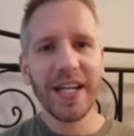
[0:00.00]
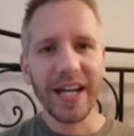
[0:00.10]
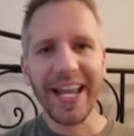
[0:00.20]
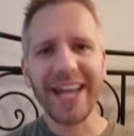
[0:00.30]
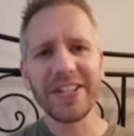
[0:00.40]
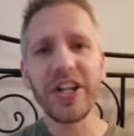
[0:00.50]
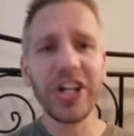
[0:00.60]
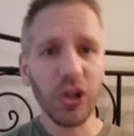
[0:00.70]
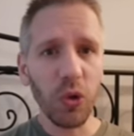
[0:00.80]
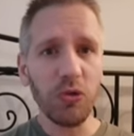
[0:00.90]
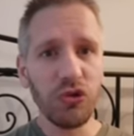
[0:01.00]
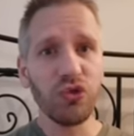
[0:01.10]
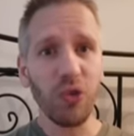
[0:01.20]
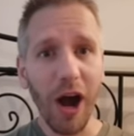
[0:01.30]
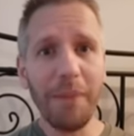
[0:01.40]
Again, it's not a gold
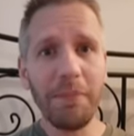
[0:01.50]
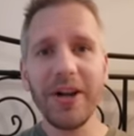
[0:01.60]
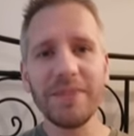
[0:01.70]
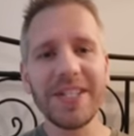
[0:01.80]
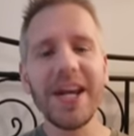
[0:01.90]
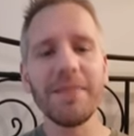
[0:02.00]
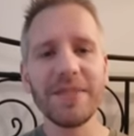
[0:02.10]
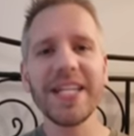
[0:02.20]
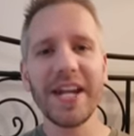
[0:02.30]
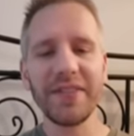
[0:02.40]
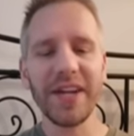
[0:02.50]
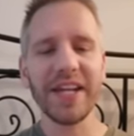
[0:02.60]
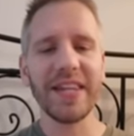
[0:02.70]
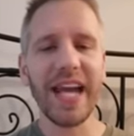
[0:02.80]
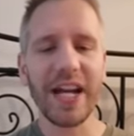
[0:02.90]
drop, but I'm saying
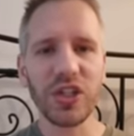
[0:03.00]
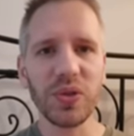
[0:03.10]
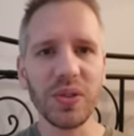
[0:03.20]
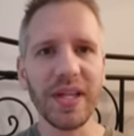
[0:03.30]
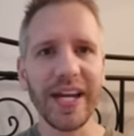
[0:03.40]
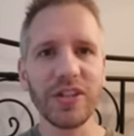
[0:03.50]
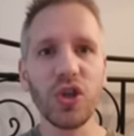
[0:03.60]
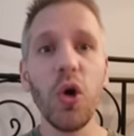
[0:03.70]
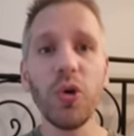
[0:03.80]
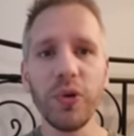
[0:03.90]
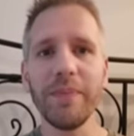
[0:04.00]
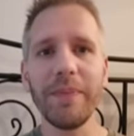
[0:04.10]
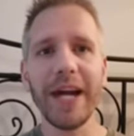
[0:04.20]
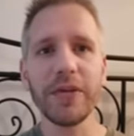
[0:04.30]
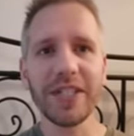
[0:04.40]
like the actual like total
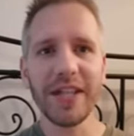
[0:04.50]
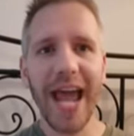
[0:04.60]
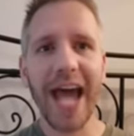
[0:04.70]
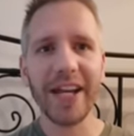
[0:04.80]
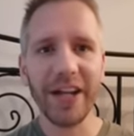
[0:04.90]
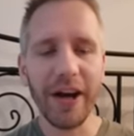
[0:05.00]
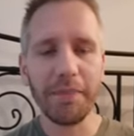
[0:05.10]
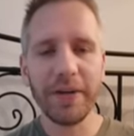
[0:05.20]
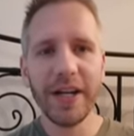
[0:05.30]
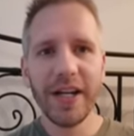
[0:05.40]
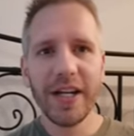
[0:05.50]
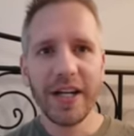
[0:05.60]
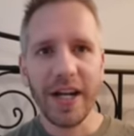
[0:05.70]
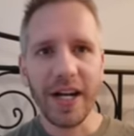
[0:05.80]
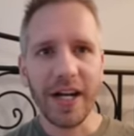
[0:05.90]
amount added up
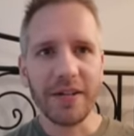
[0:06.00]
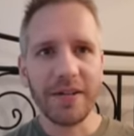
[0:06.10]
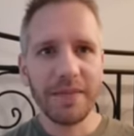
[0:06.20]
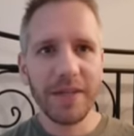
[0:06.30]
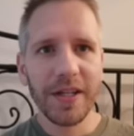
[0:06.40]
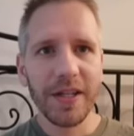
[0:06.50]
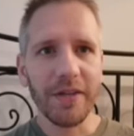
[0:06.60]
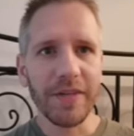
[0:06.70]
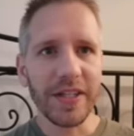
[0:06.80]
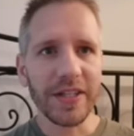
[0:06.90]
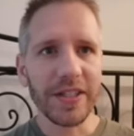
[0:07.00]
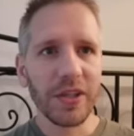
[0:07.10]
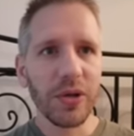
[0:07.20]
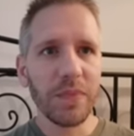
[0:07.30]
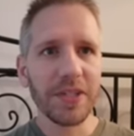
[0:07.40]
of these
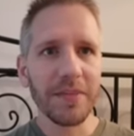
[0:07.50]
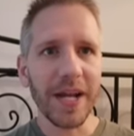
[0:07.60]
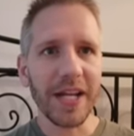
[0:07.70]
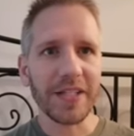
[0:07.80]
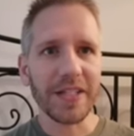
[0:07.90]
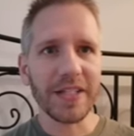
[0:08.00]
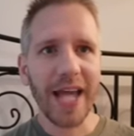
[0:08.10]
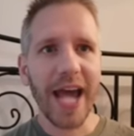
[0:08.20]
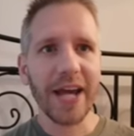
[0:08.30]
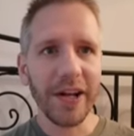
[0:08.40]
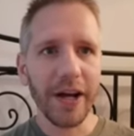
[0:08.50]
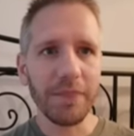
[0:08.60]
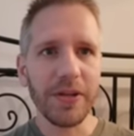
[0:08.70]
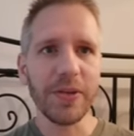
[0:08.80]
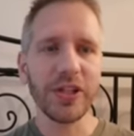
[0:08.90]
Crimson Mains added up,
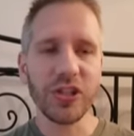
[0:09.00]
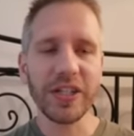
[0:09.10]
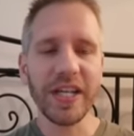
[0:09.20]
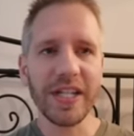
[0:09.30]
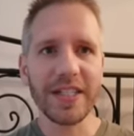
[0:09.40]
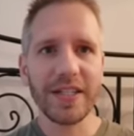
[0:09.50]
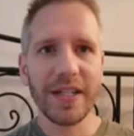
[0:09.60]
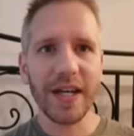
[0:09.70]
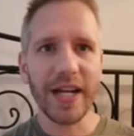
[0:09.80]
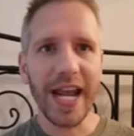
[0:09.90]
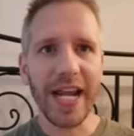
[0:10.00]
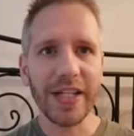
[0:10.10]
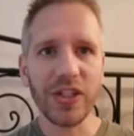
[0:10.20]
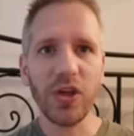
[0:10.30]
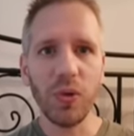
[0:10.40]
you should get
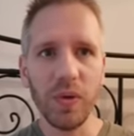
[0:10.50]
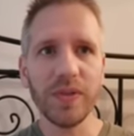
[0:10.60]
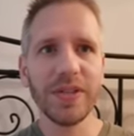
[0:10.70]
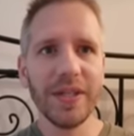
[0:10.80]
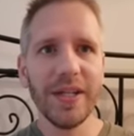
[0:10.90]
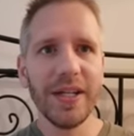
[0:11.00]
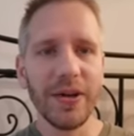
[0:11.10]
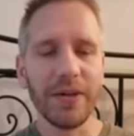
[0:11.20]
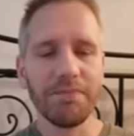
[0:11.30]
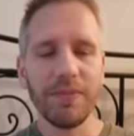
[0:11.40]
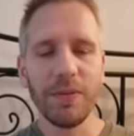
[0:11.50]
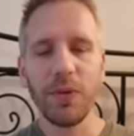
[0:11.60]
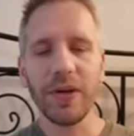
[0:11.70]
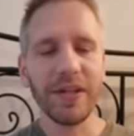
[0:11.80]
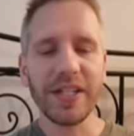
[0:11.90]
8 golds, or
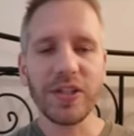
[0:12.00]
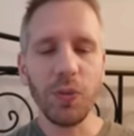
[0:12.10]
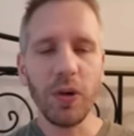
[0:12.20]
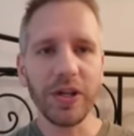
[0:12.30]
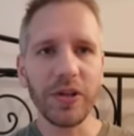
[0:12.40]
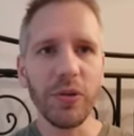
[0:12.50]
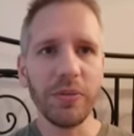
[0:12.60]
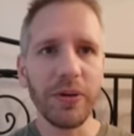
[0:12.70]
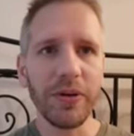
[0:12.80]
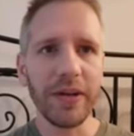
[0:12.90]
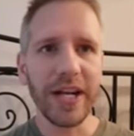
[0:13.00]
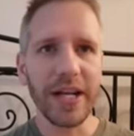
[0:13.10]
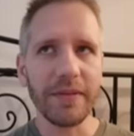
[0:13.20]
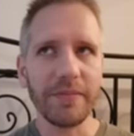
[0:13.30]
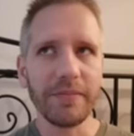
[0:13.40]
at least 1 gold per
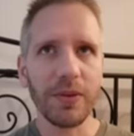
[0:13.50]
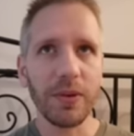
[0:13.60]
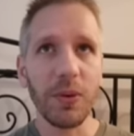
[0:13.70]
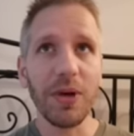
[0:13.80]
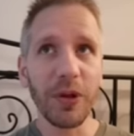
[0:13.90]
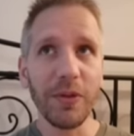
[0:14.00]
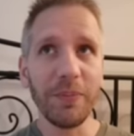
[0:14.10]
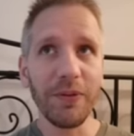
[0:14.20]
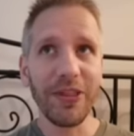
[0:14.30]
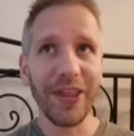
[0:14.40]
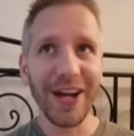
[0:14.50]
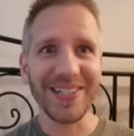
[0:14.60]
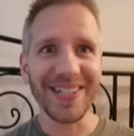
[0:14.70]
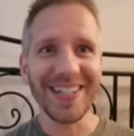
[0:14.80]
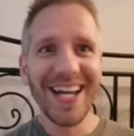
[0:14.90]
8. Or 1 gold per
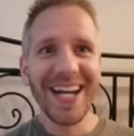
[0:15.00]
1,000.